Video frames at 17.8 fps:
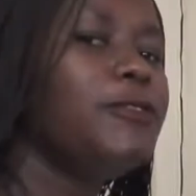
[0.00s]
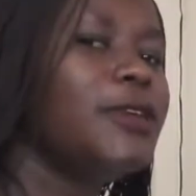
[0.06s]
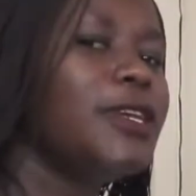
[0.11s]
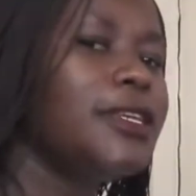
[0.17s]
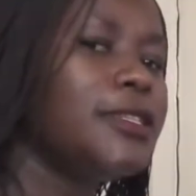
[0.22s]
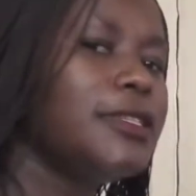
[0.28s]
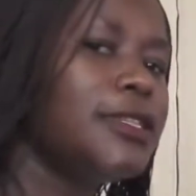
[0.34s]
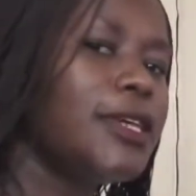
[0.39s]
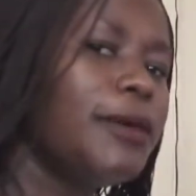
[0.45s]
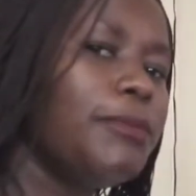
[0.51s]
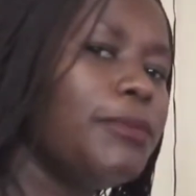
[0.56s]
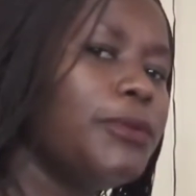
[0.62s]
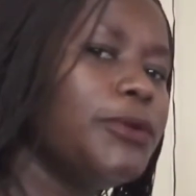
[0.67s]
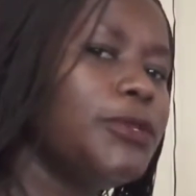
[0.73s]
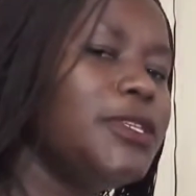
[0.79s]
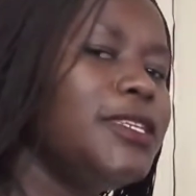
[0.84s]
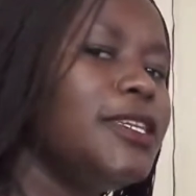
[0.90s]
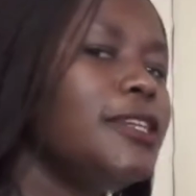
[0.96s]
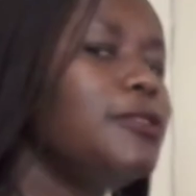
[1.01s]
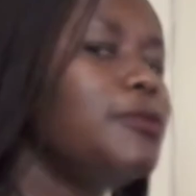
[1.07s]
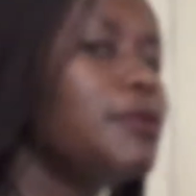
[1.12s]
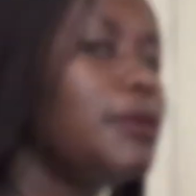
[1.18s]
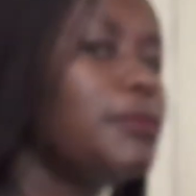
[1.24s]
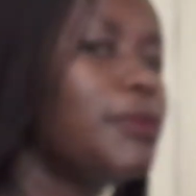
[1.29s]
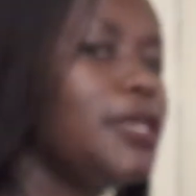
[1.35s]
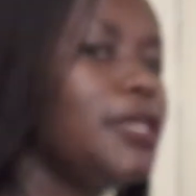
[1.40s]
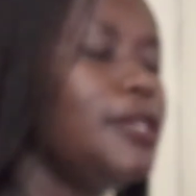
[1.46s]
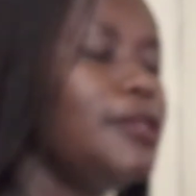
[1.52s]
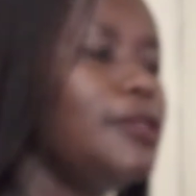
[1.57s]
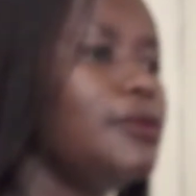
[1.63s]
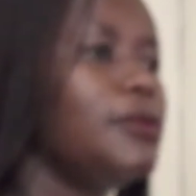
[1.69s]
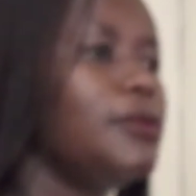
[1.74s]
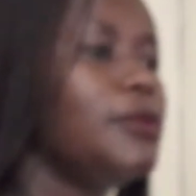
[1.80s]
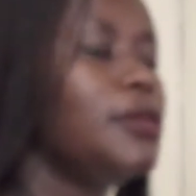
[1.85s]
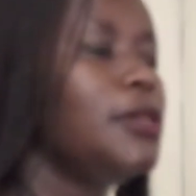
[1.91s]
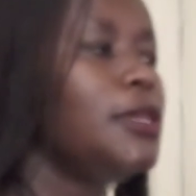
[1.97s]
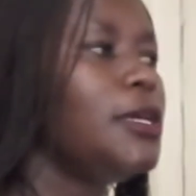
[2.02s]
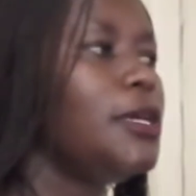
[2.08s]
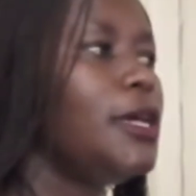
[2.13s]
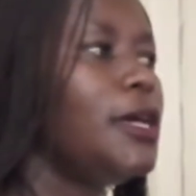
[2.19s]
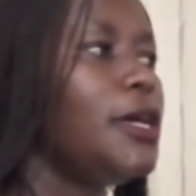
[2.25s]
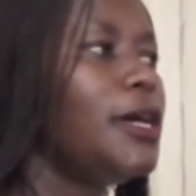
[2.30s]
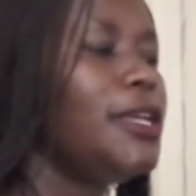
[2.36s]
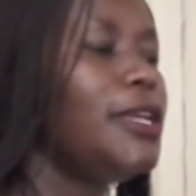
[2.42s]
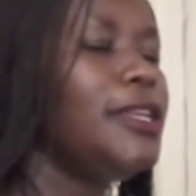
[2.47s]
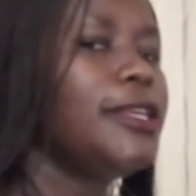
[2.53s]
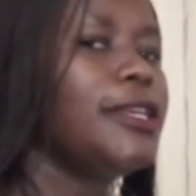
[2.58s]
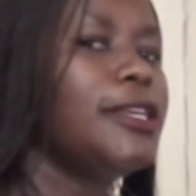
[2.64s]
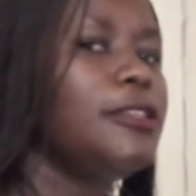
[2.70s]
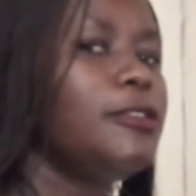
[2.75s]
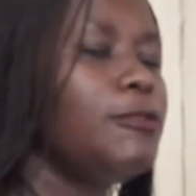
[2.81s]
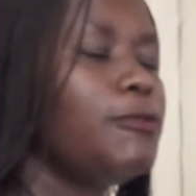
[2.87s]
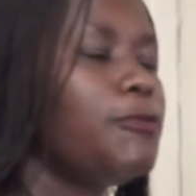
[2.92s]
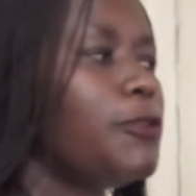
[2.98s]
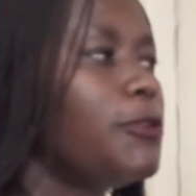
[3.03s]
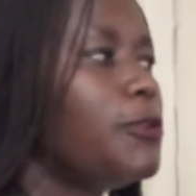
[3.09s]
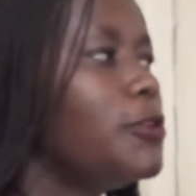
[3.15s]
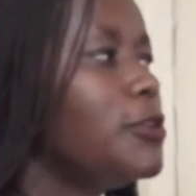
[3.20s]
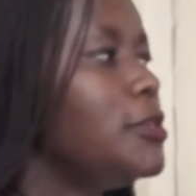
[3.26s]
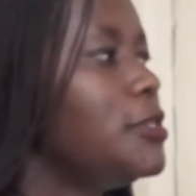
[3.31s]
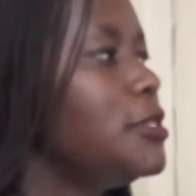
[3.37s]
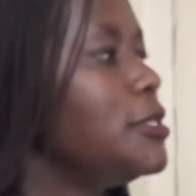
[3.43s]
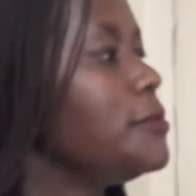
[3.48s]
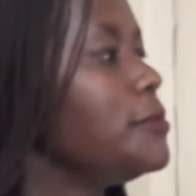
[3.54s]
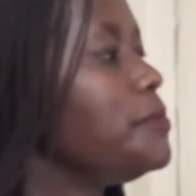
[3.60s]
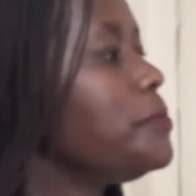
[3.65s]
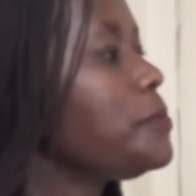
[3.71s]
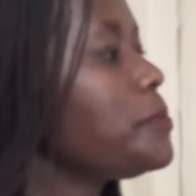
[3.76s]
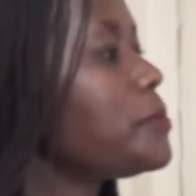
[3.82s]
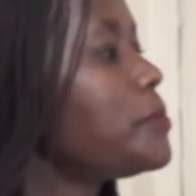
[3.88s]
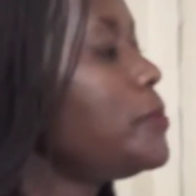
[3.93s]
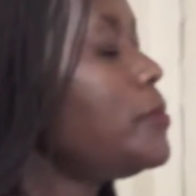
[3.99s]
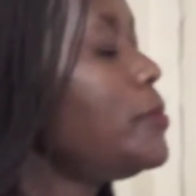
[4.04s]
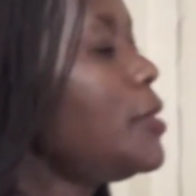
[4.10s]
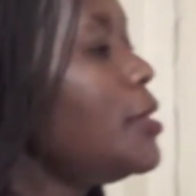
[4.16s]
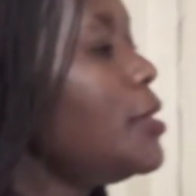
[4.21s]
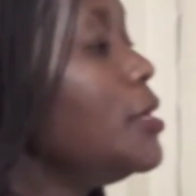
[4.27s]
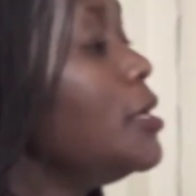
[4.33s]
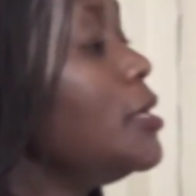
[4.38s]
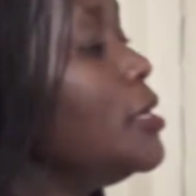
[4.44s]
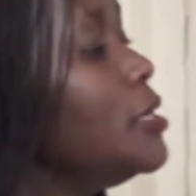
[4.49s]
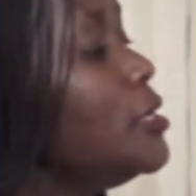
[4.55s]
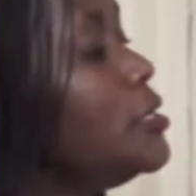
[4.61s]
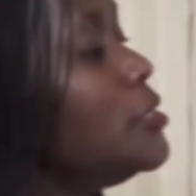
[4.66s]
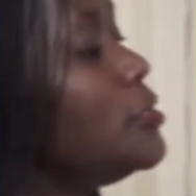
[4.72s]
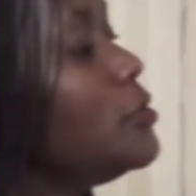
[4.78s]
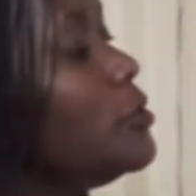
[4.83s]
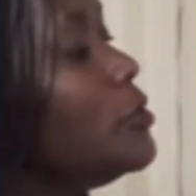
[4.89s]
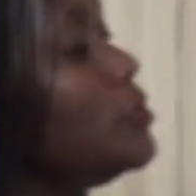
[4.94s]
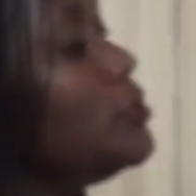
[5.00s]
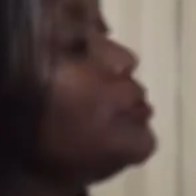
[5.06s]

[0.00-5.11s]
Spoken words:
examples just to remind you in case you forgot. So to